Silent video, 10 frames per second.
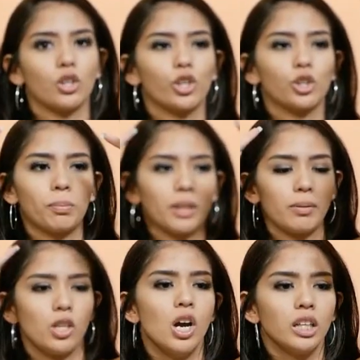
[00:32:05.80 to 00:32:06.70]
or
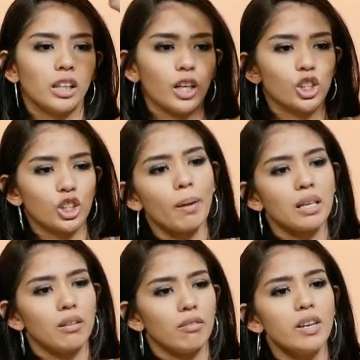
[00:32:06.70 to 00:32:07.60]

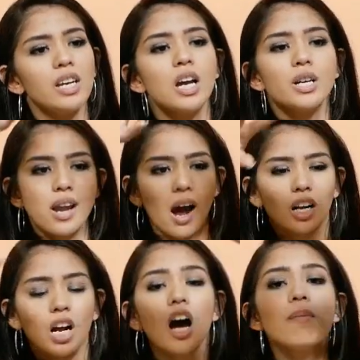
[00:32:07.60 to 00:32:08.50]

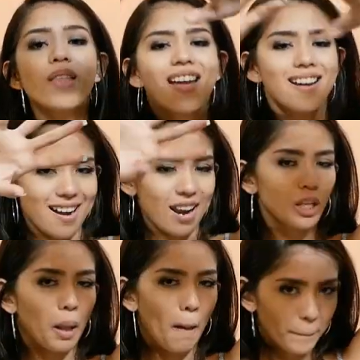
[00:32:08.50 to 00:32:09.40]

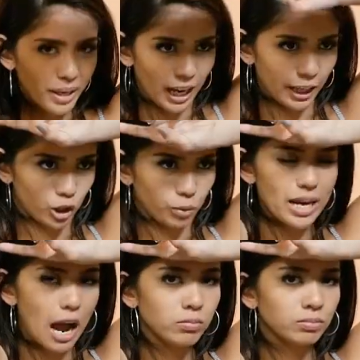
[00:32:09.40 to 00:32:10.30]
www.choptv.com.ph. Do it
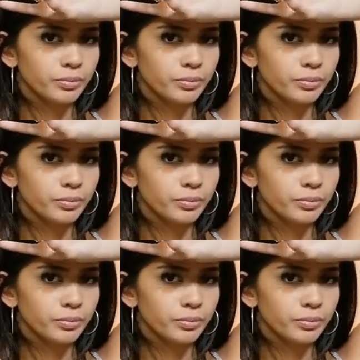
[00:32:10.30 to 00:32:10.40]
now.